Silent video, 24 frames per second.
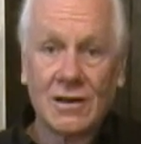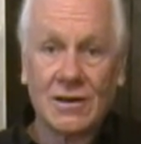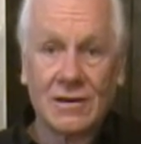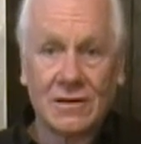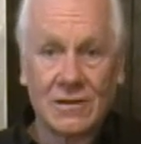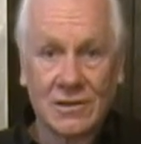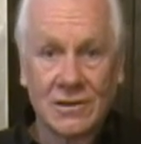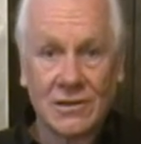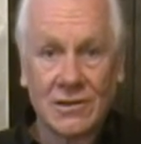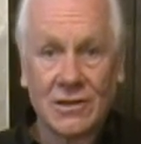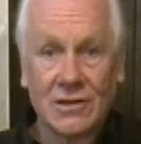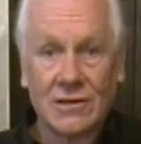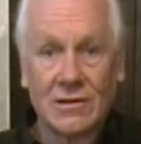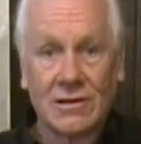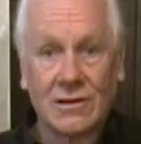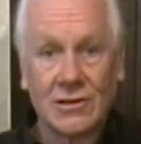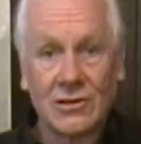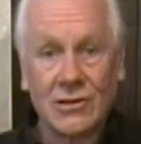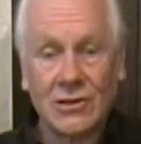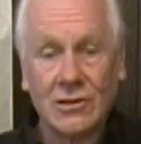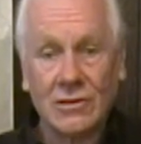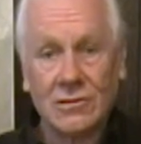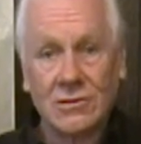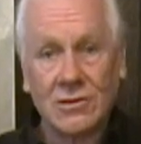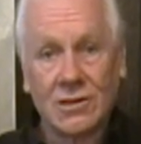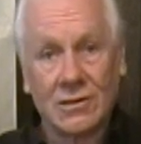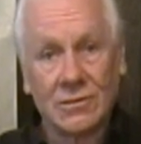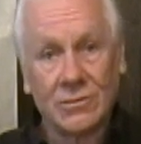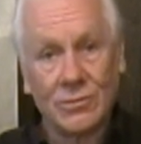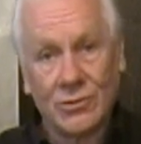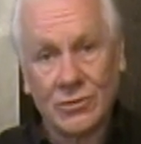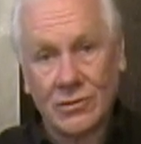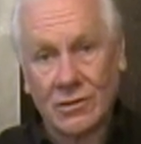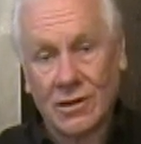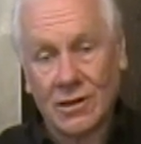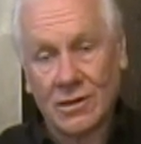on
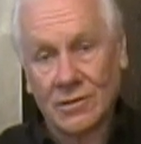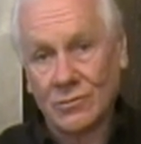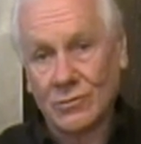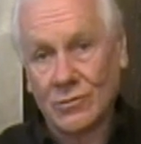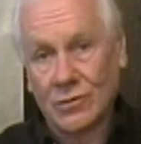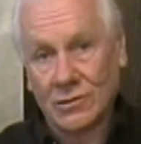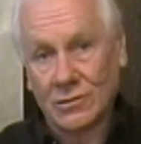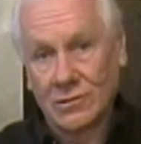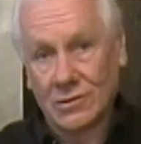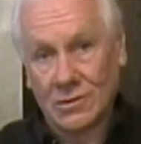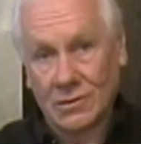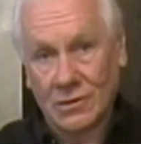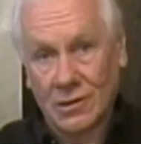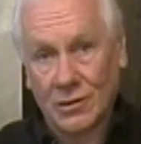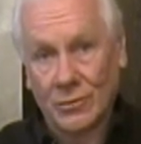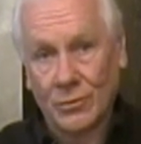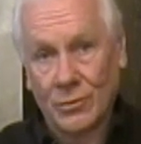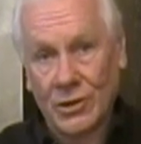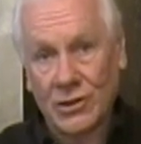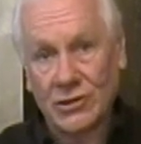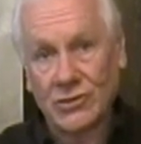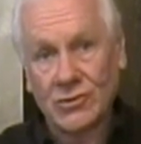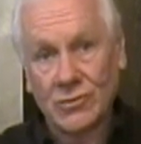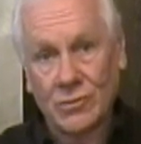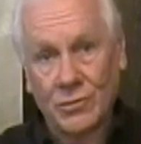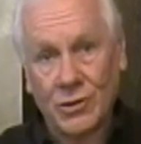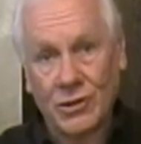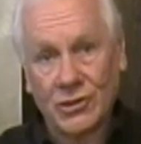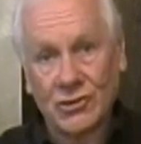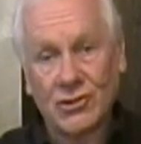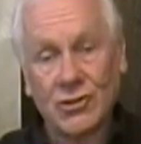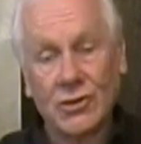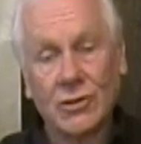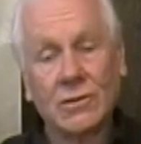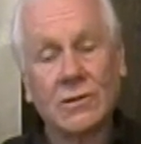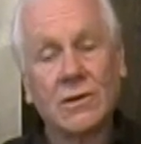YouTube or on
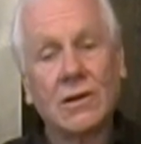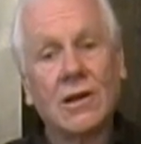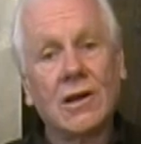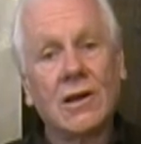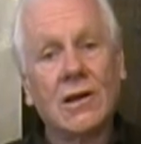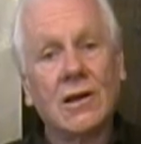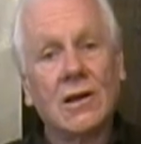BitChute,